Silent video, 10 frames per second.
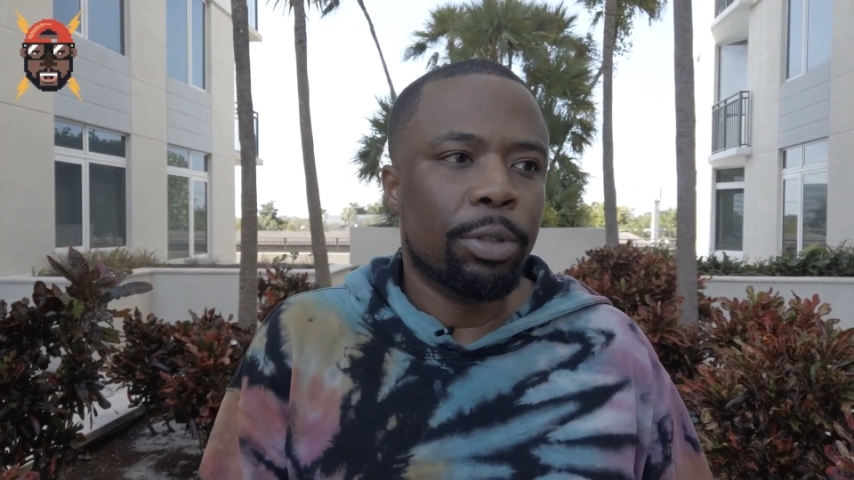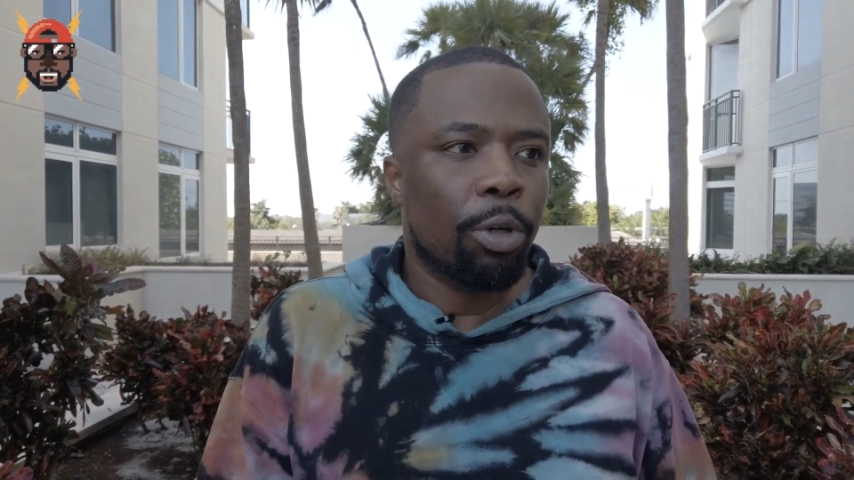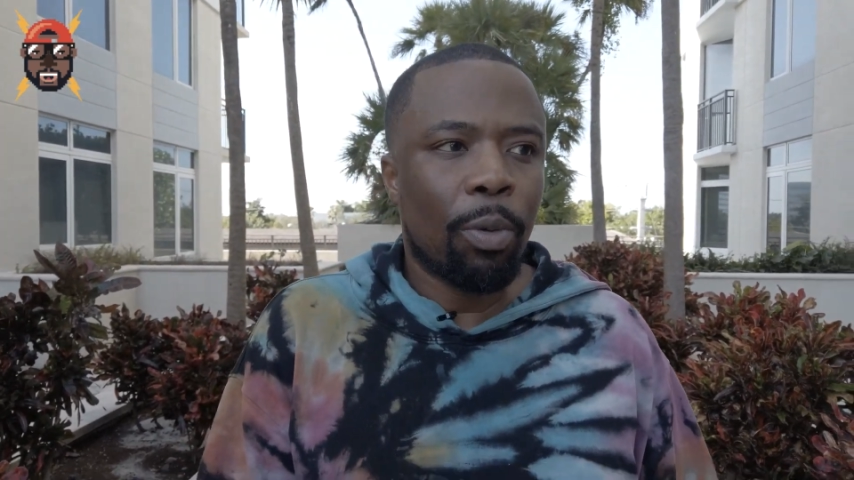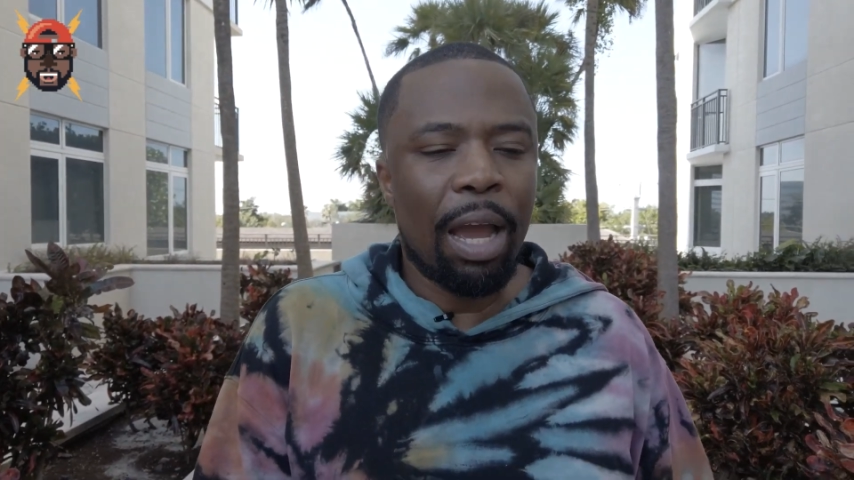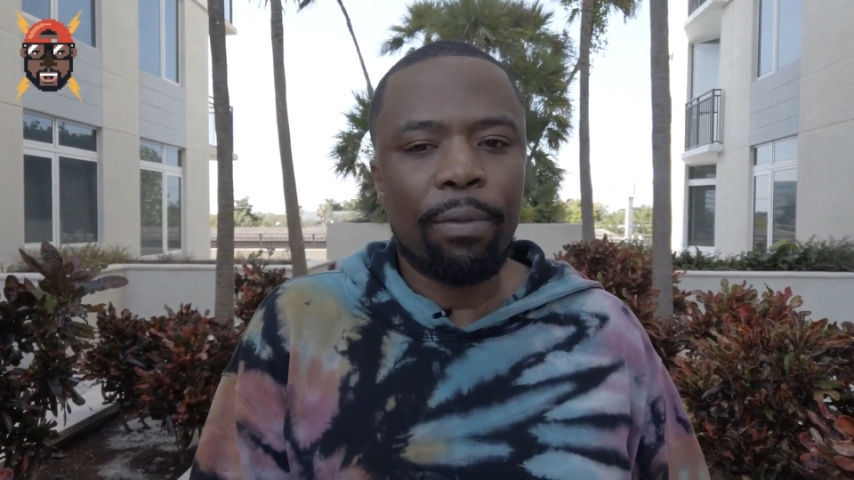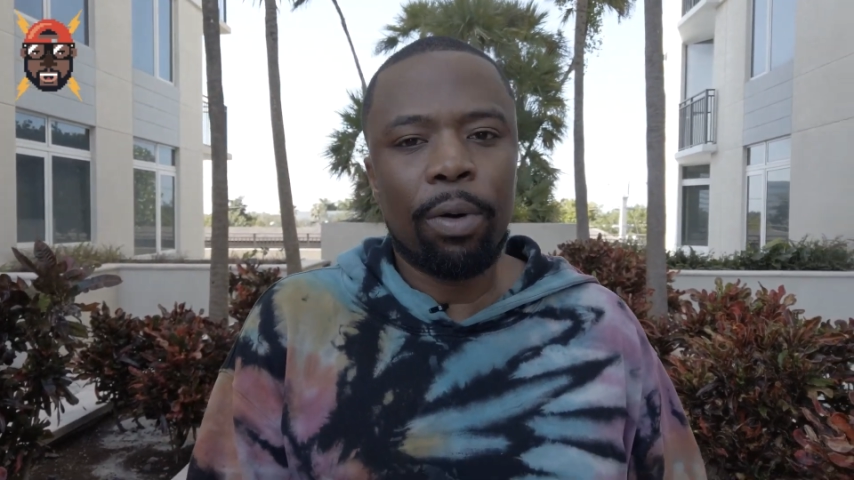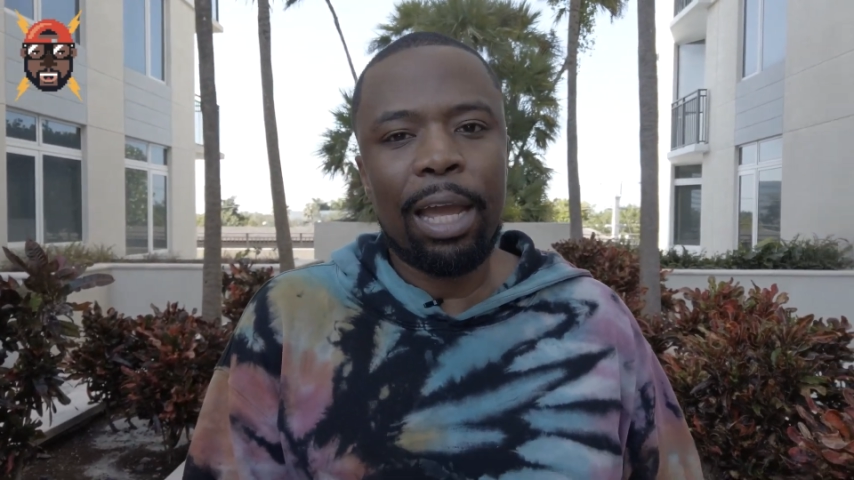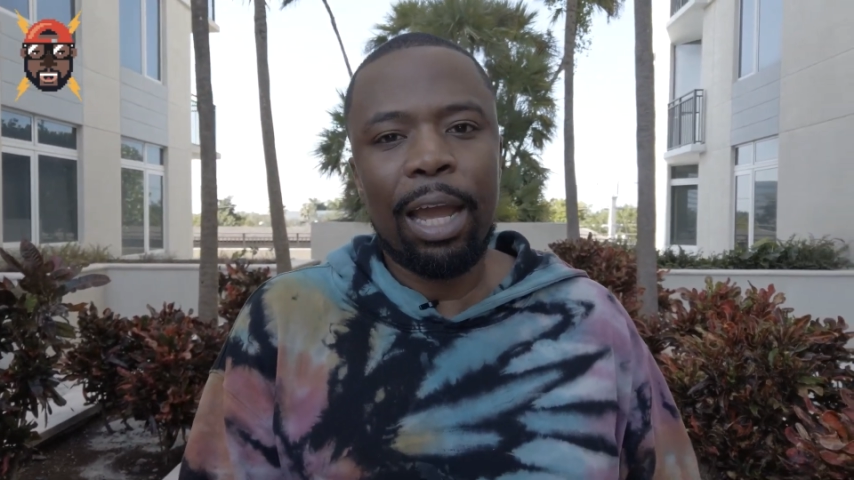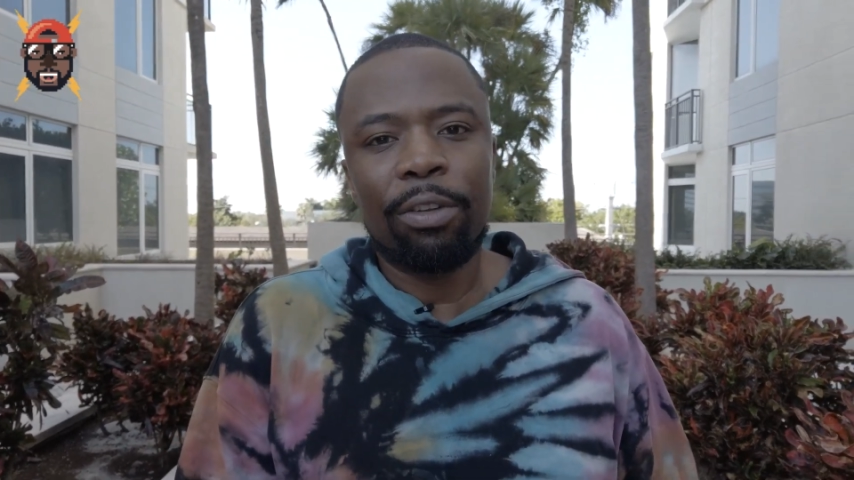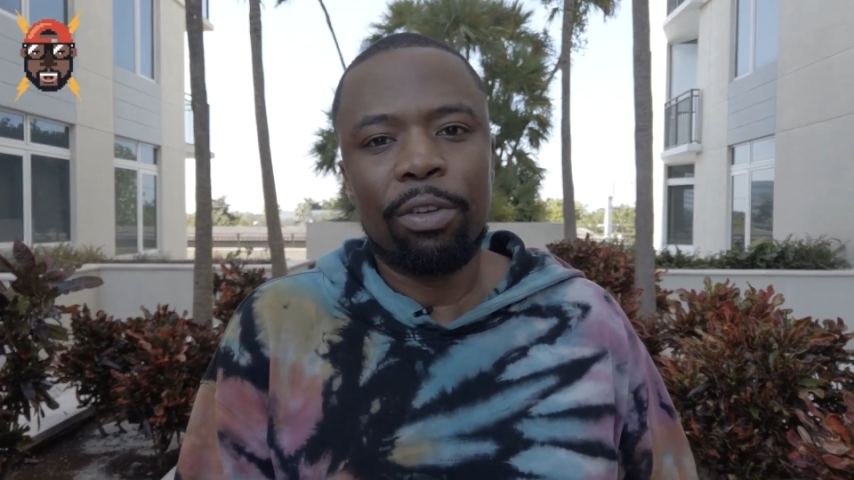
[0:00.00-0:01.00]
You don't have all
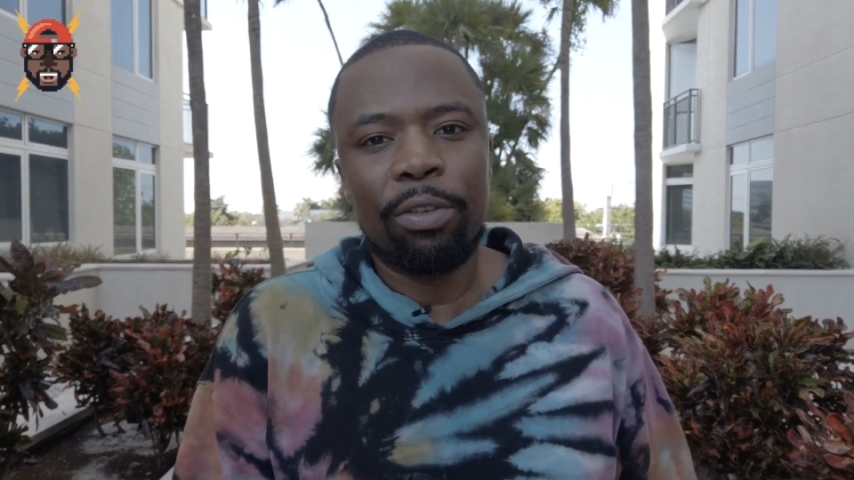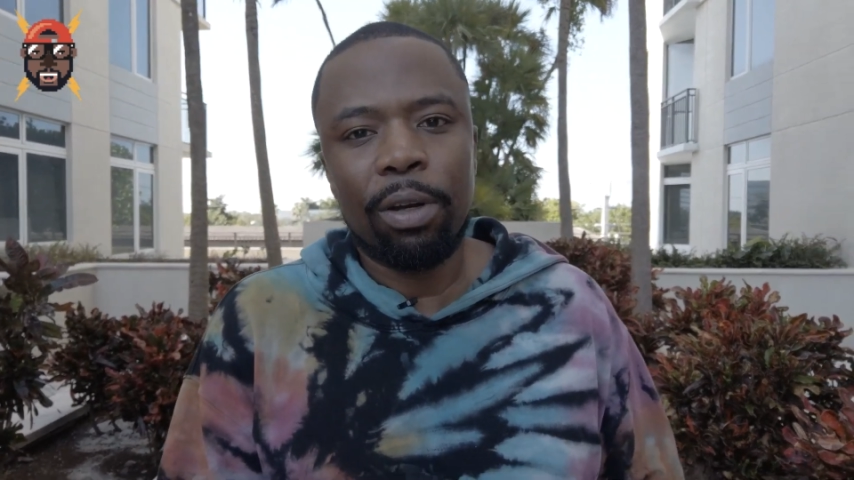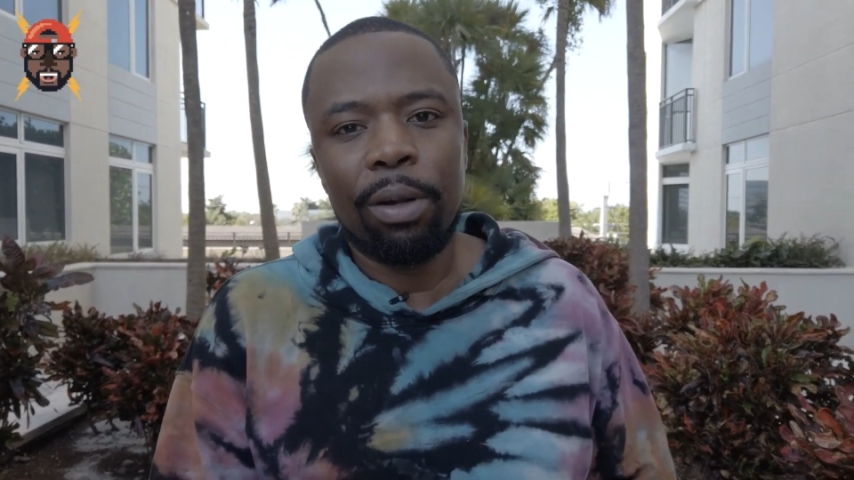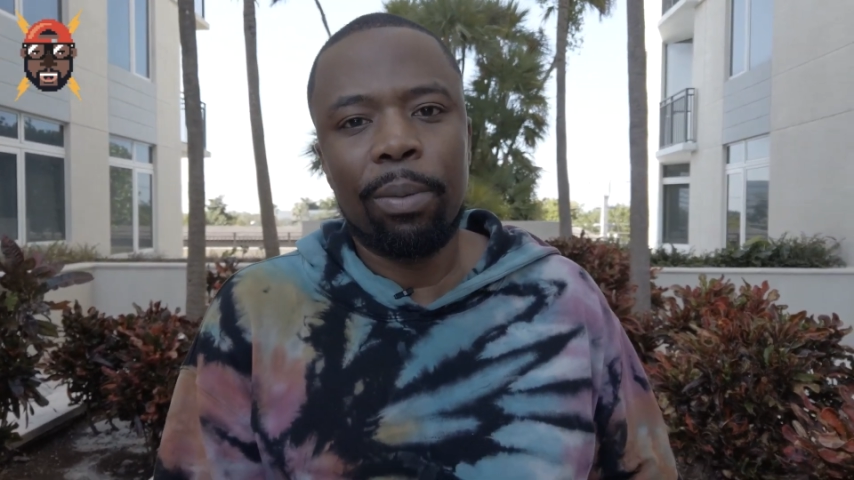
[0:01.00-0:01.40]
the answers, yo.